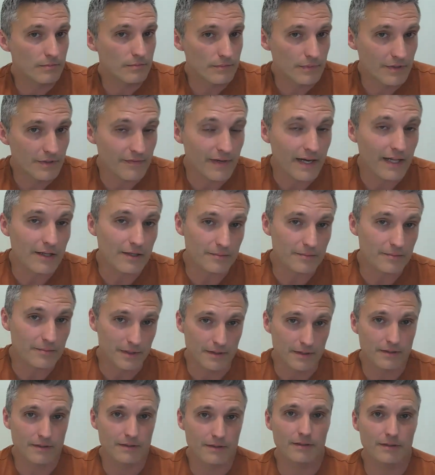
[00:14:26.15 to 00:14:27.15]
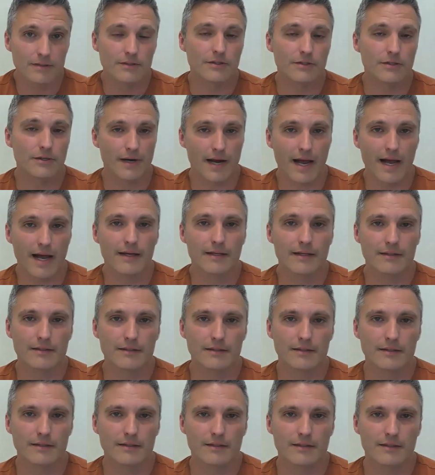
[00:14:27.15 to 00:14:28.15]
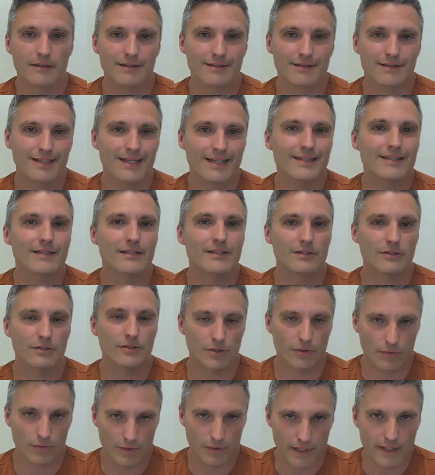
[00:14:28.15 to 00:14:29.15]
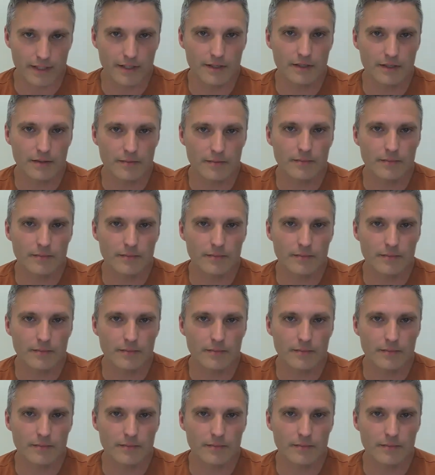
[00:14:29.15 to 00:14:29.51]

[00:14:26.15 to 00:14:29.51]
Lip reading: development you're at, it's not that it's so linear,